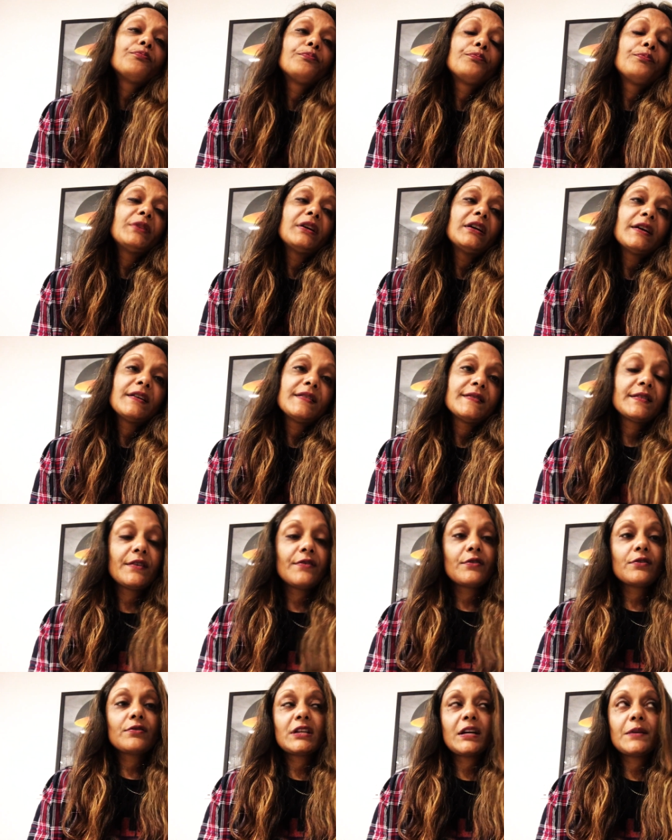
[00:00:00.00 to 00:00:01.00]
because the
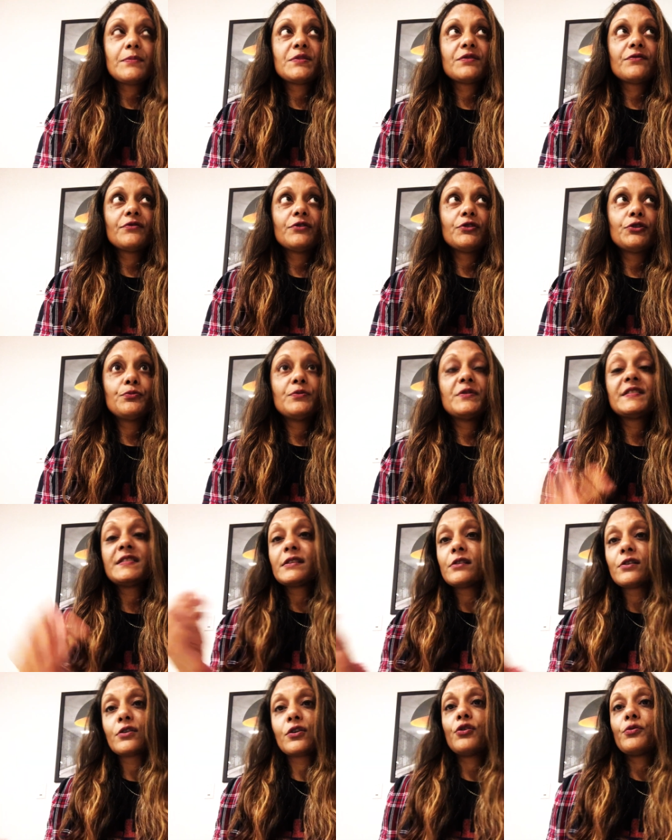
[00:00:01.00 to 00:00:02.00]
other types of lube, the
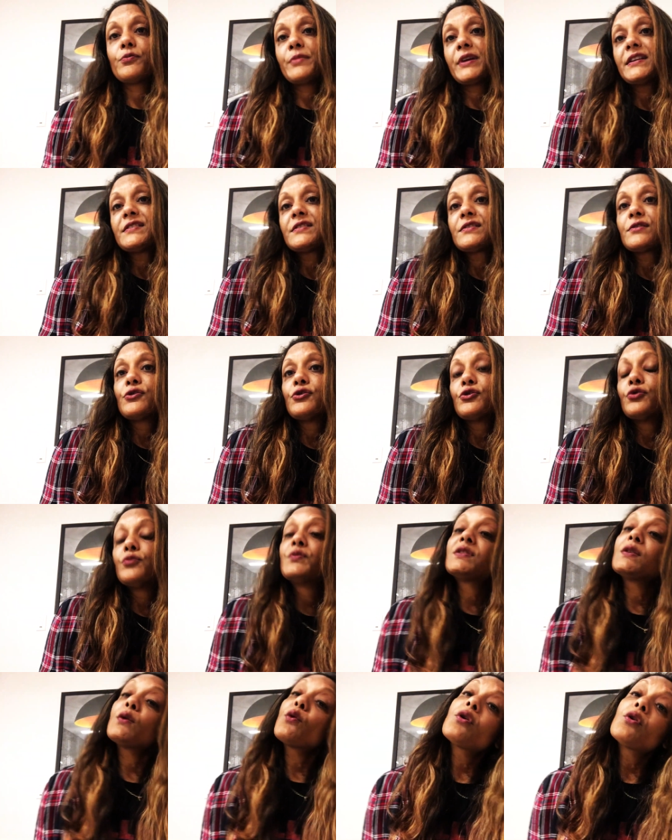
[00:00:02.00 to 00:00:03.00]
silicone-based
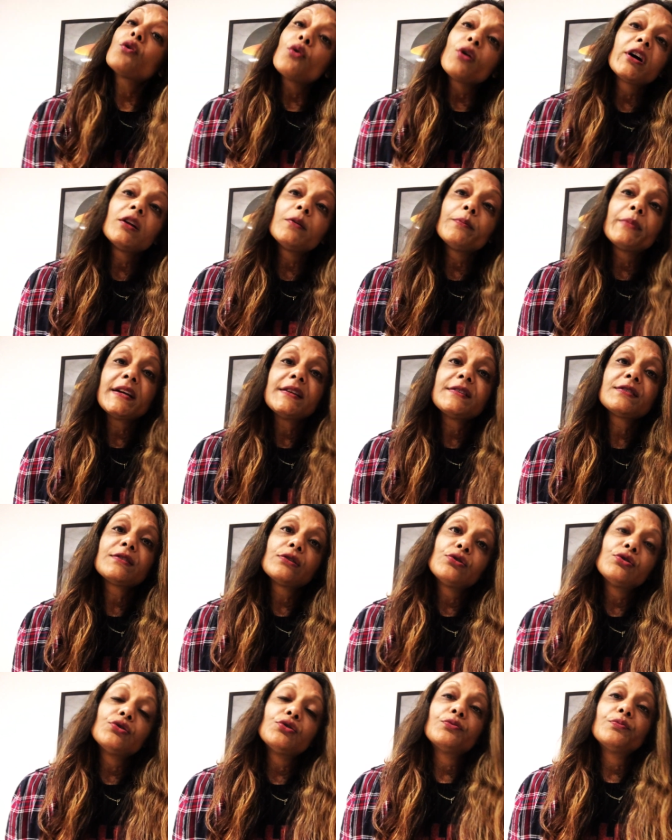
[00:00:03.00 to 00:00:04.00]
lubes or oil-based
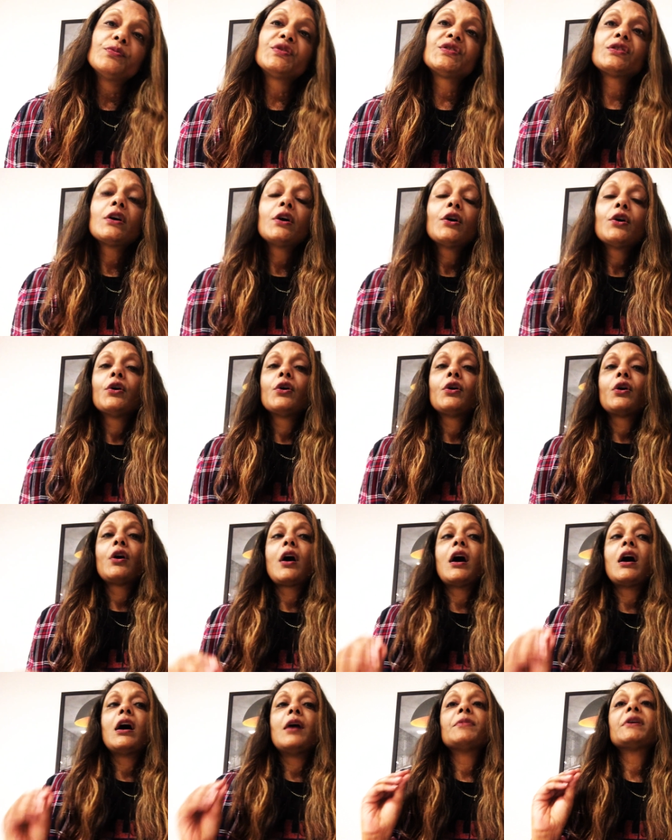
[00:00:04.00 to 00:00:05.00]
lubes,
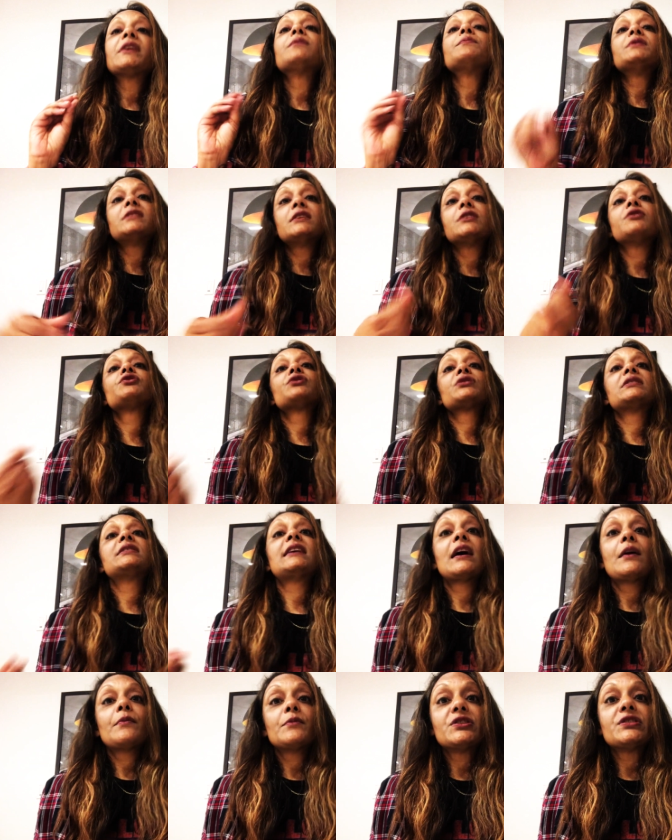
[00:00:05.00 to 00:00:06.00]
um, can potentially
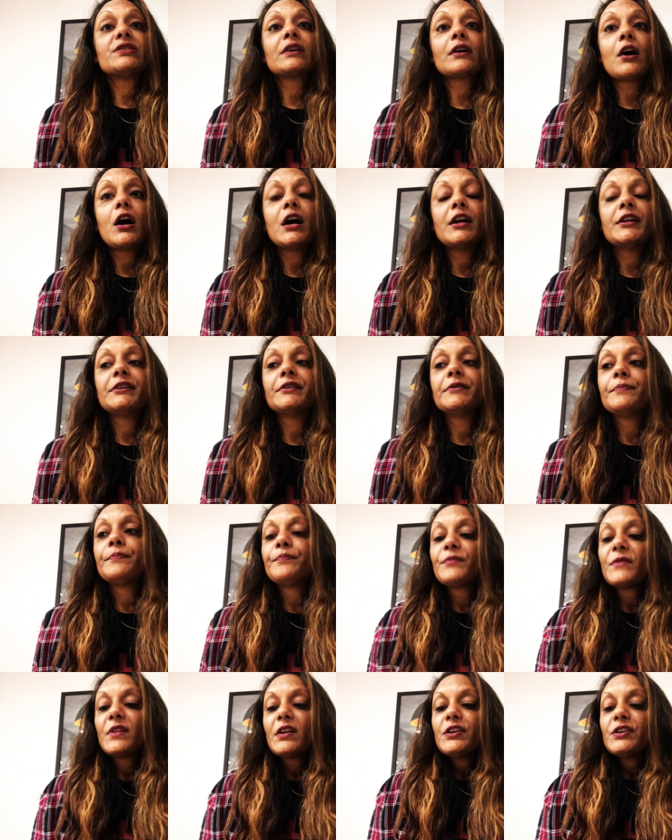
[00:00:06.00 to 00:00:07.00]
damage the condom.
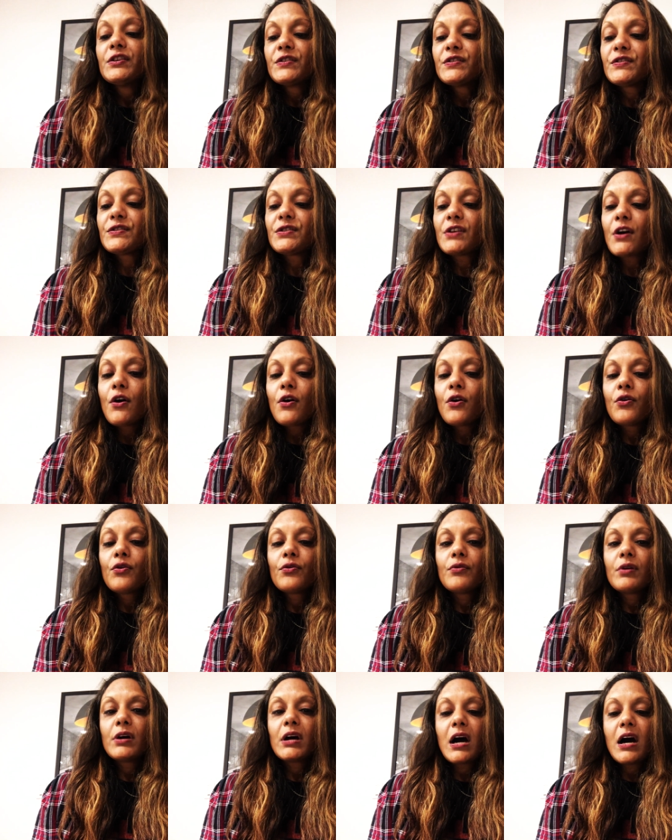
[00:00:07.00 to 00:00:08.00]

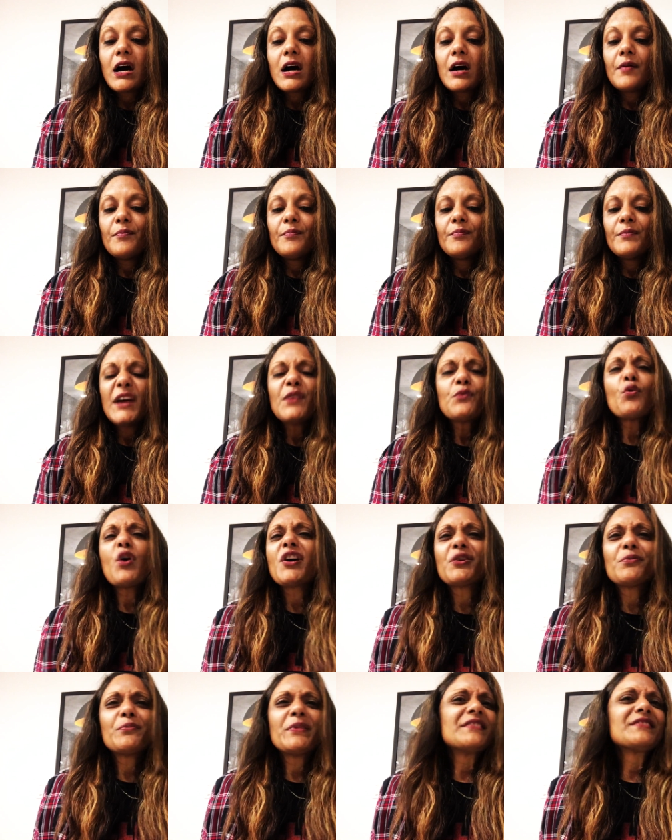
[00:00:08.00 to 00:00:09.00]
So, um, and
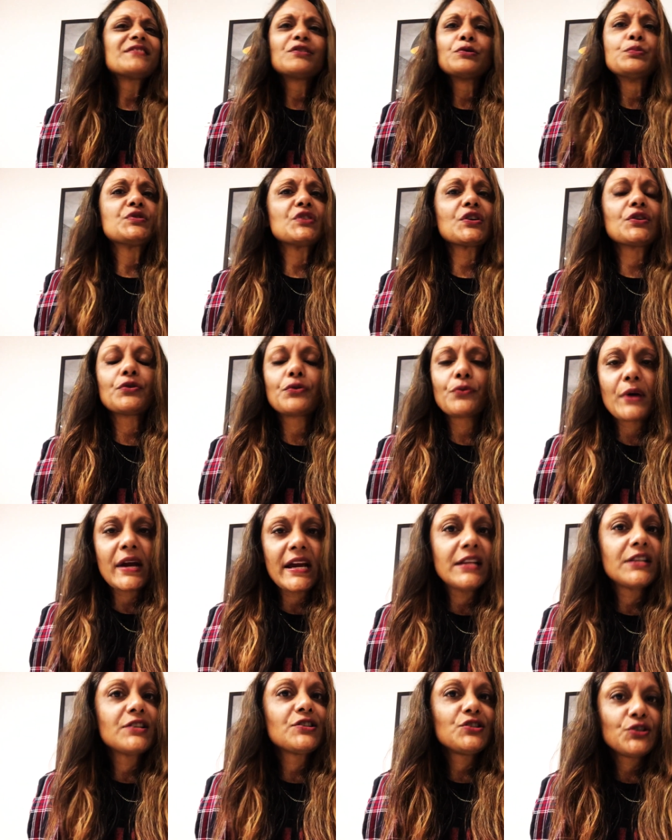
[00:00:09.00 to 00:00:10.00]
water-based lubes are
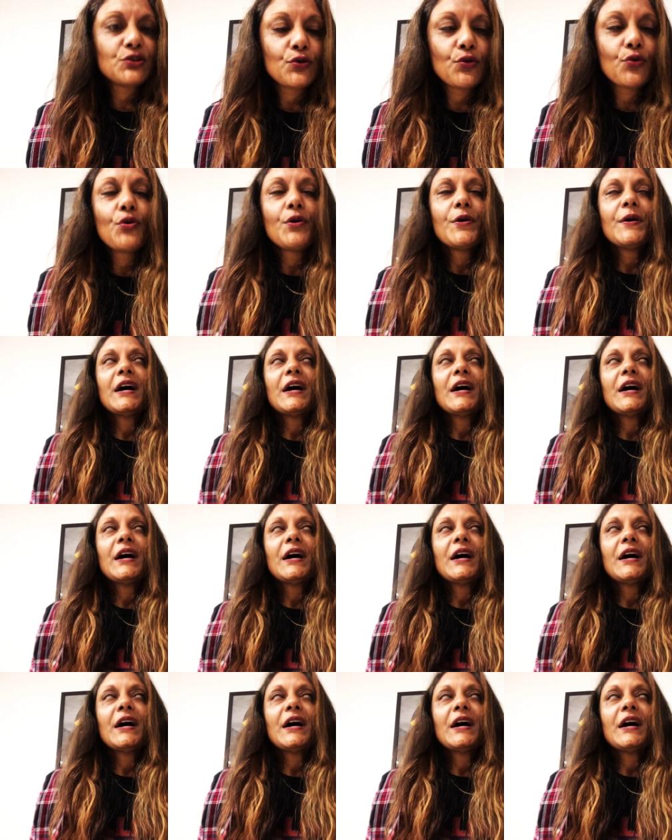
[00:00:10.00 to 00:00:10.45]
great too.